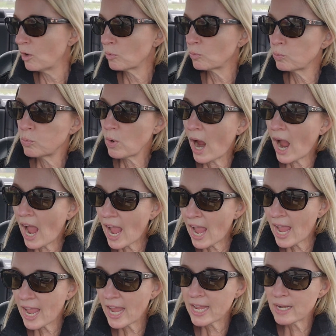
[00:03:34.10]

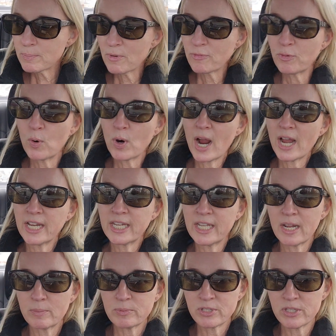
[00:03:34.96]
Right before I
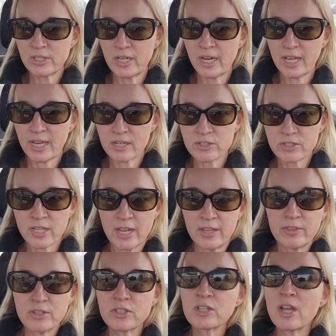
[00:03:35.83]
get up to the desk,
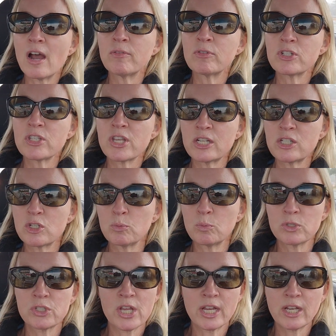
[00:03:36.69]
and this
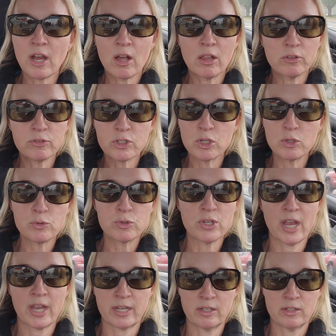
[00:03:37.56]
conversation will take all of two
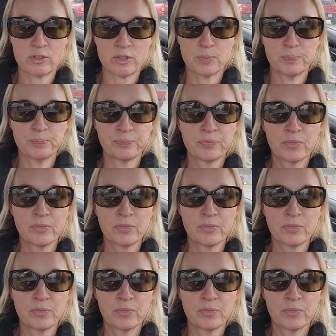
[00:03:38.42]
seconds.